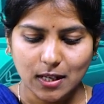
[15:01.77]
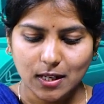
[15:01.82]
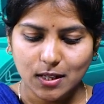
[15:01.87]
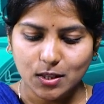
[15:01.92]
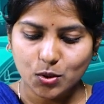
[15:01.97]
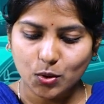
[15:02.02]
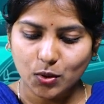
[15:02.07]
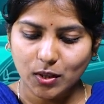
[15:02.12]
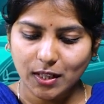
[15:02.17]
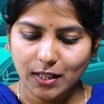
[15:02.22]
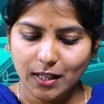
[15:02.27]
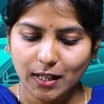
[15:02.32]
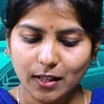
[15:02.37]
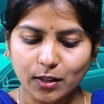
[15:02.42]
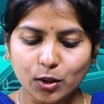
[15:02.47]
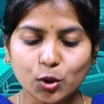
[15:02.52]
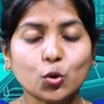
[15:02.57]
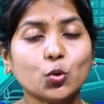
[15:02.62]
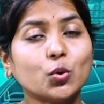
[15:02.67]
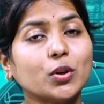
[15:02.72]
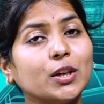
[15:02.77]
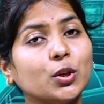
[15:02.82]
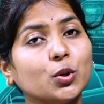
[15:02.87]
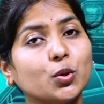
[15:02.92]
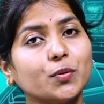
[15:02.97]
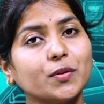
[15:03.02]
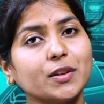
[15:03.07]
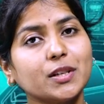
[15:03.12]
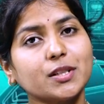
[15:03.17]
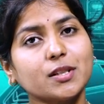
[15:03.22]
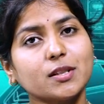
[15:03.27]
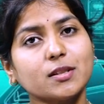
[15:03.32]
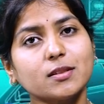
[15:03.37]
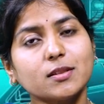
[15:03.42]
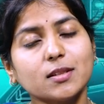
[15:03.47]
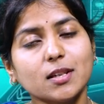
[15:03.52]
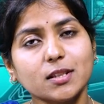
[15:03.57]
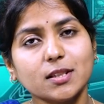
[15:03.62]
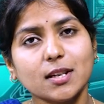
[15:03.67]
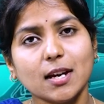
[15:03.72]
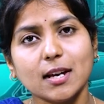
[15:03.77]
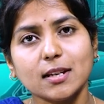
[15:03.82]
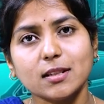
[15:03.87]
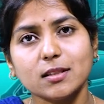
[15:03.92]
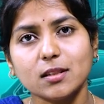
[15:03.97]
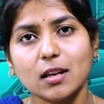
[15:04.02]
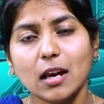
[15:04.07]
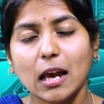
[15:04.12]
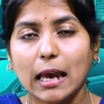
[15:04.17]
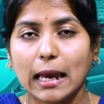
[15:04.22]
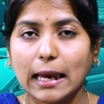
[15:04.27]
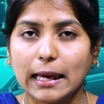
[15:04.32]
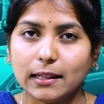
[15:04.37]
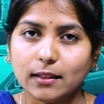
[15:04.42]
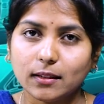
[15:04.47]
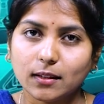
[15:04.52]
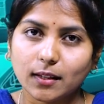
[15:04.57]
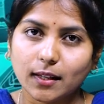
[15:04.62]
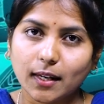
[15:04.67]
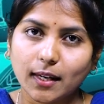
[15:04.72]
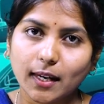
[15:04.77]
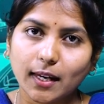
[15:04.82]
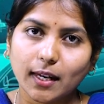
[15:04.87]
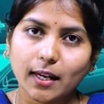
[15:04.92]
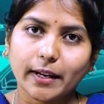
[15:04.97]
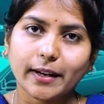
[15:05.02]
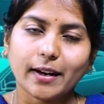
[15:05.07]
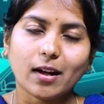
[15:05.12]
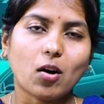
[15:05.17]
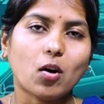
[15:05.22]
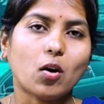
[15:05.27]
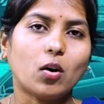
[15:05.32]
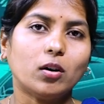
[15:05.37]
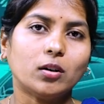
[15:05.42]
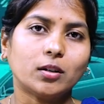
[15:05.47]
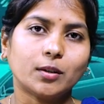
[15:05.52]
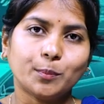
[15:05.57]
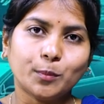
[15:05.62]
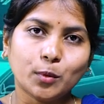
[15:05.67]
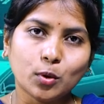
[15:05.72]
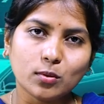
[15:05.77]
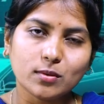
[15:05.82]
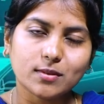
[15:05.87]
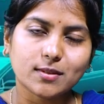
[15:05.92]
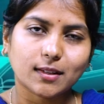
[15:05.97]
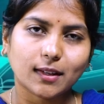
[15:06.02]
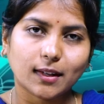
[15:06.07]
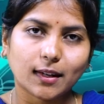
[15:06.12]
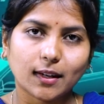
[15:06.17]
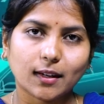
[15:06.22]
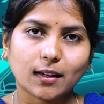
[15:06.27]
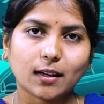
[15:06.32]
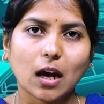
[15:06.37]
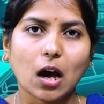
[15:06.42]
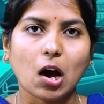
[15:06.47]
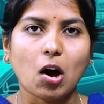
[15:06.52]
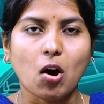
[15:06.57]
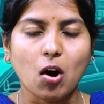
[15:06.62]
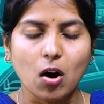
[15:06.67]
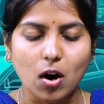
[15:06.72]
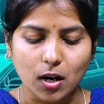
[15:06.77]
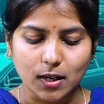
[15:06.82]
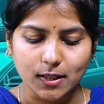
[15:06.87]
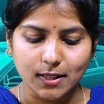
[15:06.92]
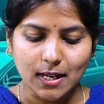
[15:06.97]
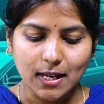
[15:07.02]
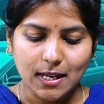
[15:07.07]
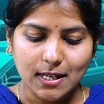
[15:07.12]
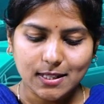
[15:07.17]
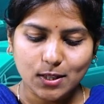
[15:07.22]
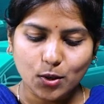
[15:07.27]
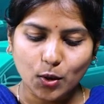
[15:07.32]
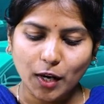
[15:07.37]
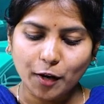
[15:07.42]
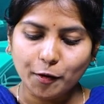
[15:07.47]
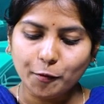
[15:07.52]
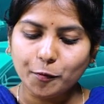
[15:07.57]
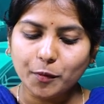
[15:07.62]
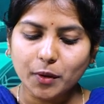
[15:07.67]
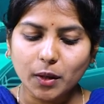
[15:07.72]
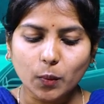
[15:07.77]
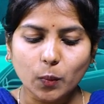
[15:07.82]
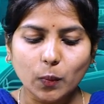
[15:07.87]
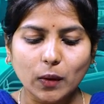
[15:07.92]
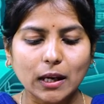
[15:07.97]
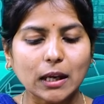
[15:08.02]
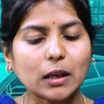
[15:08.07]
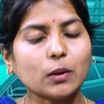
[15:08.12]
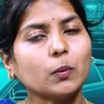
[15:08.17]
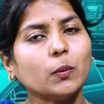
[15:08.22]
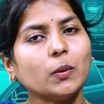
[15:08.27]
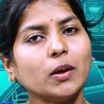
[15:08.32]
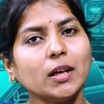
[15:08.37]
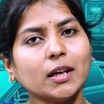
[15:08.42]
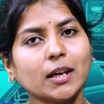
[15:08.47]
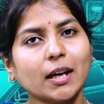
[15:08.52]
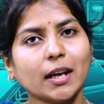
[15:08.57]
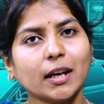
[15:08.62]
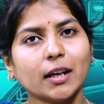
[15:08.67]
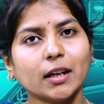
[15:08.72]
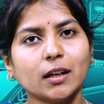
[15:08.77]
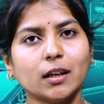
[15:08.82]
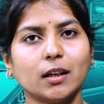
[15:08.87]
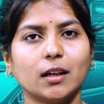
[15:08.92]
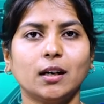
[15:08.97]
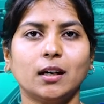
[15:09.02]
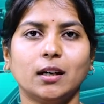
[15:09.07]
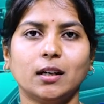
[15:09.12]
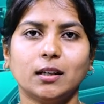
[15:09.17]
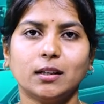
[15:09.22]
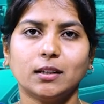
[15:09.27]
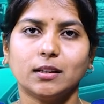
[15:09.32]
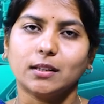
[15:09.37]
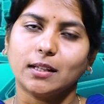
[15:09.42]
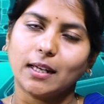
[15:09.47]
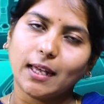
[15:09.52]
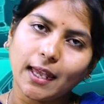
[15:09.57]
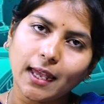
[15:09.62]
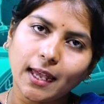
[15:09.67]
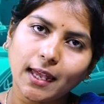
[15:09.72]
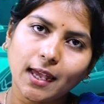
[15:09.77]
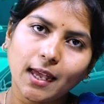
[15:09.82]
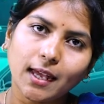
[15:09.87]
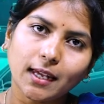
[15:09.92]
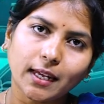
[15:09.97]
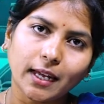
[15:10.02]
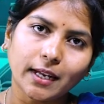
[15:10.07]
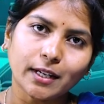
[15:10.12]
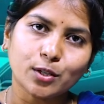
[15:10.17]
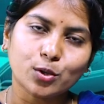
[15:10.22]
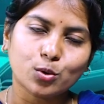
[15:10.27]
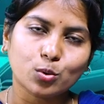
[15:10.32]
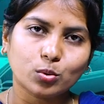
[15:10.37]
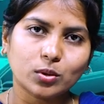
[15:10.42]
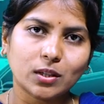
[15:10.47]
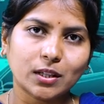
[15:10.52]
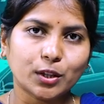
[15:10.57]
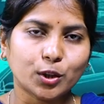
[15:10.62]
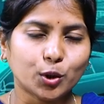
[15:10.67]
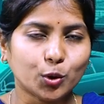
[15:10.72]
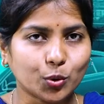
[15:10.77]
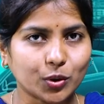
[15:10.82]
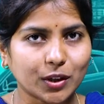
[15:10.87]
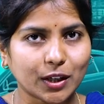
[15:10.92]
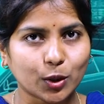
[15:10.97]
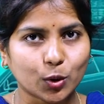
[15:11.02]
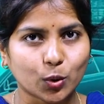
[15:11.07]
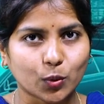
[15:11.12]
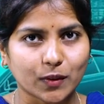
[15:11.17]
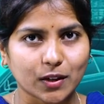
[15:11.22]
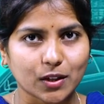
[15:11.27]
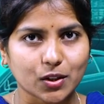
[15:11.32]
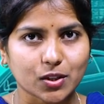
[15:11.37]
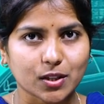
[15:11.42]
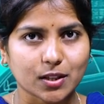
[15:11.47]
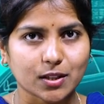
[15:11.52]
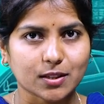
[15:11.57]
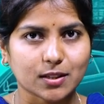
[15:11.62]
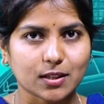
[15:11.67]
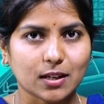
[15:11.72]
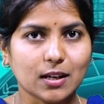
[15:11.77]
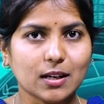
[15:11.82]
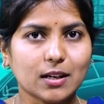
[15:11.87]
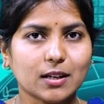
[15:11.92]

So here new innovations such as healthcare or music, art. So everywhere we can AI can do the new innovations.